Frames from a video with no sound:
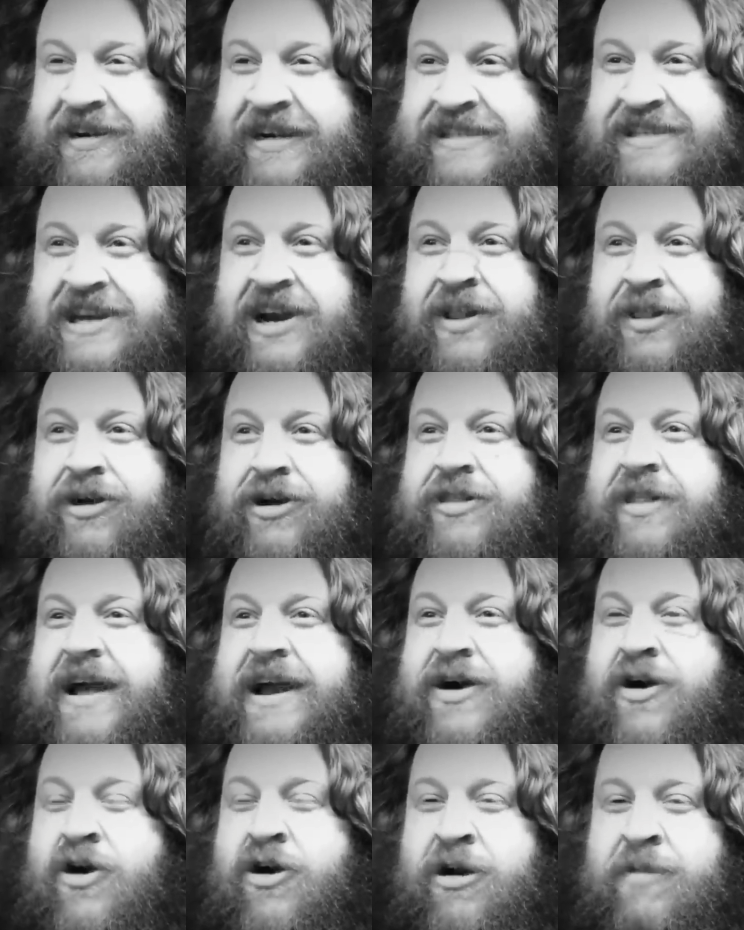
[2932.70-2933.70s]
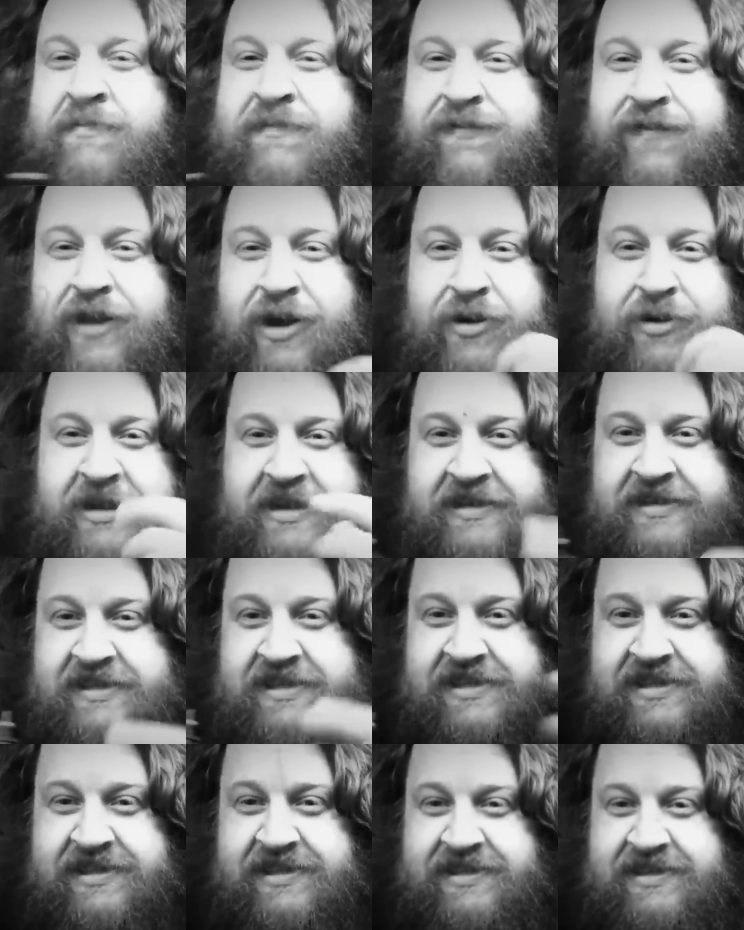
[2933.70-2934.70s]
It's gonna look like arm floaties
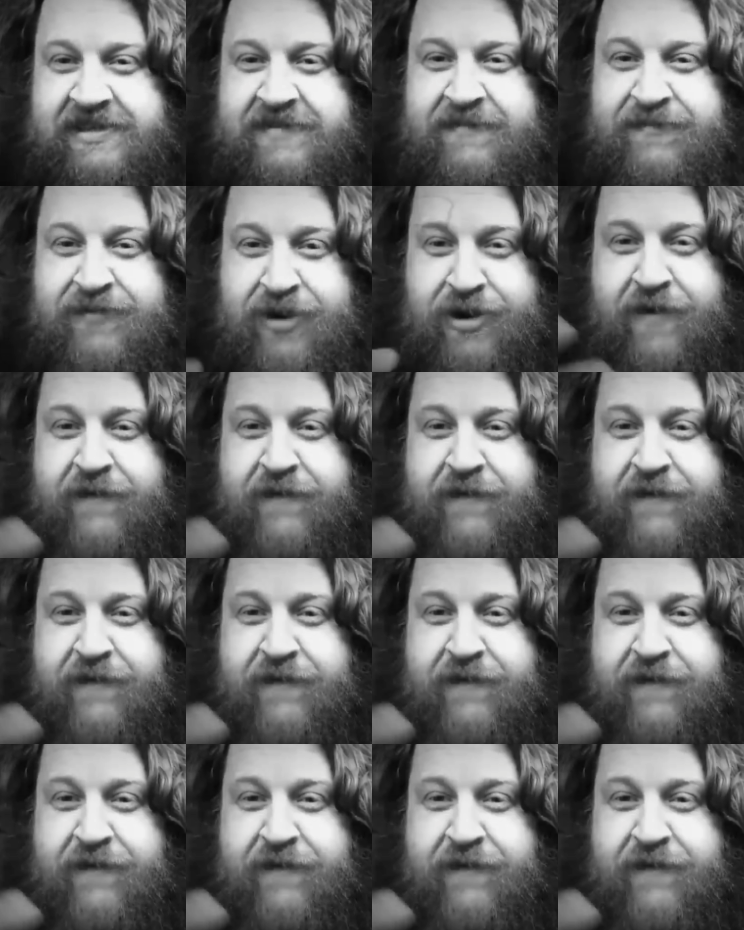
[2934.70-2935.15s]
for your